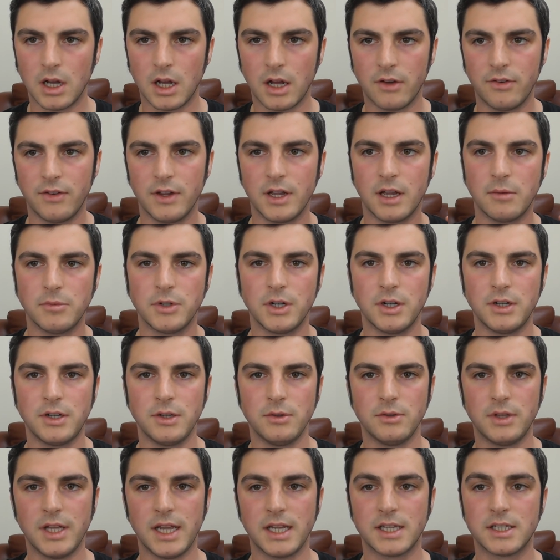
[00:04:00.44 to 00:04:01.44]
I think I'm going to
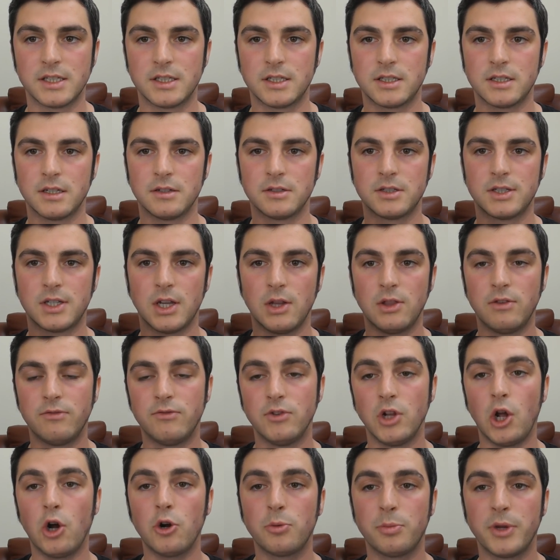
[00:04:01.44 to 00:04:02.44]
do this so the
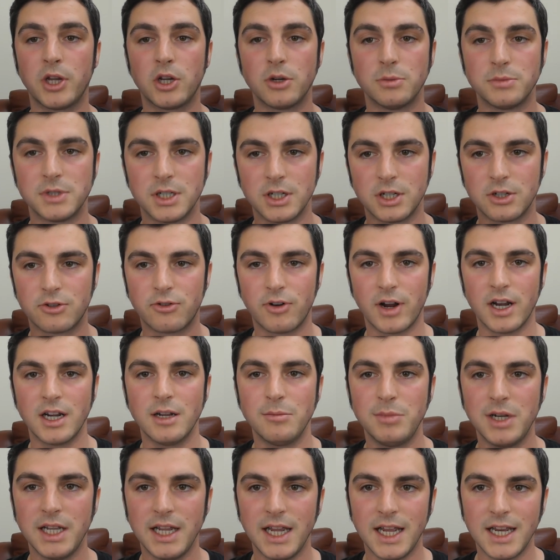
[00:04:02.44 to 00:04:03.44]
vlog becomes
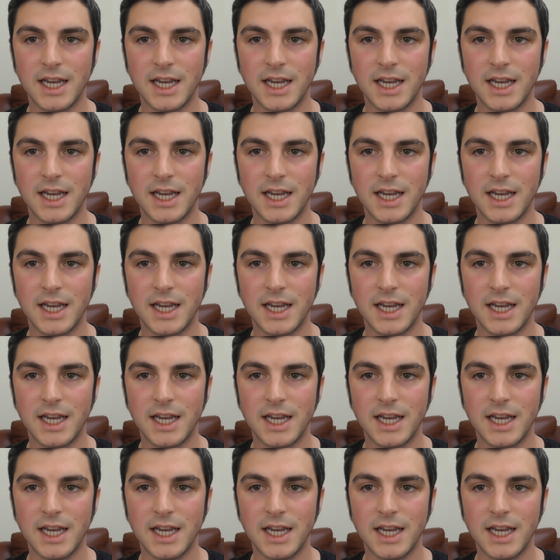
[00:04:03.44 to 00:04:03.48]
incredibly